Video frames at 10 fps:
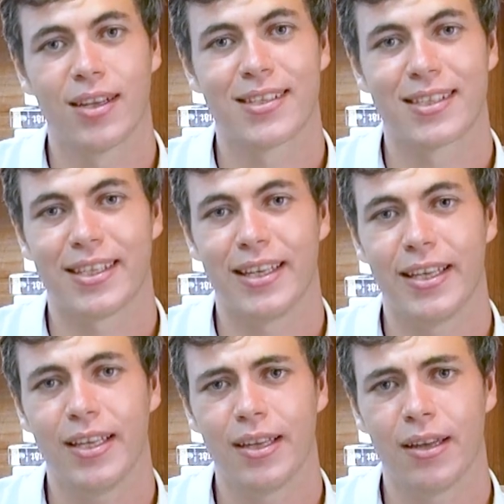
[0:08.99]

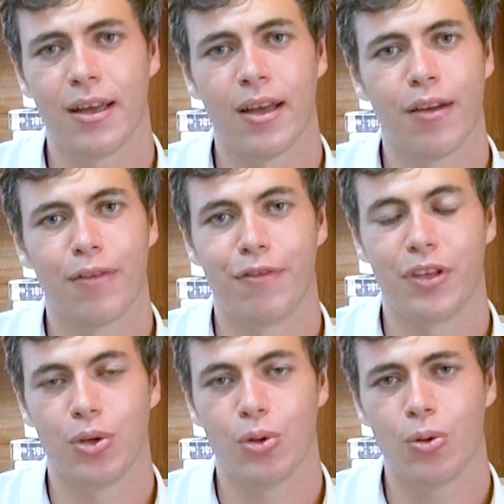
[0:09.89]
see,
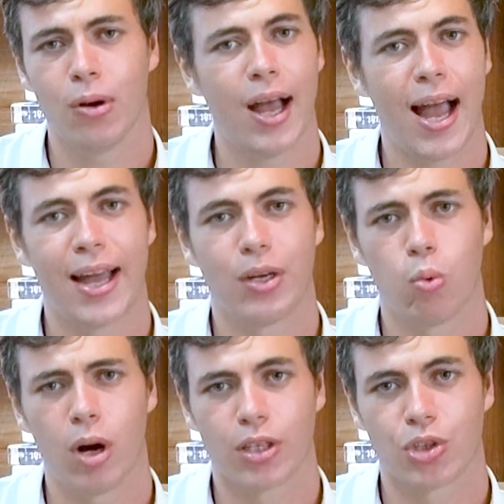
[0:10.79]
view and
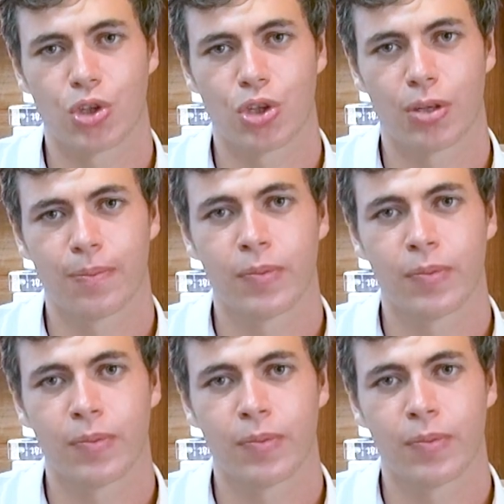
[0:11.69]
watch.